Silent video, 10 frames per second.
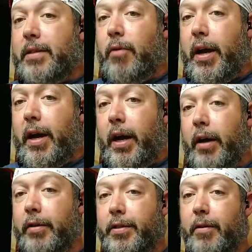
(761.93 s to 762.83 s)
That's the way
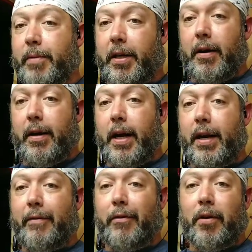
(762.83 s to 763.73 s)
I always open
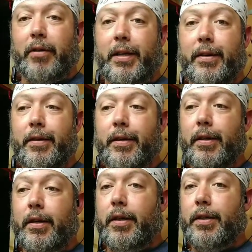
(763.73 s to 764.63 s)
carried. I never really
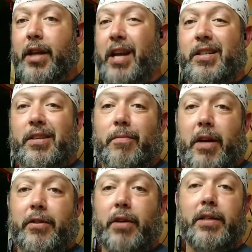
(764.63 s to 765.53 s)

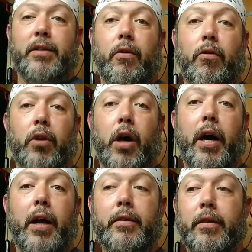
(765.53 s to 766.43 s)
changed my dress a whole
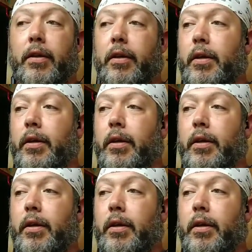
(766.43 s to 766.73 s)
lot.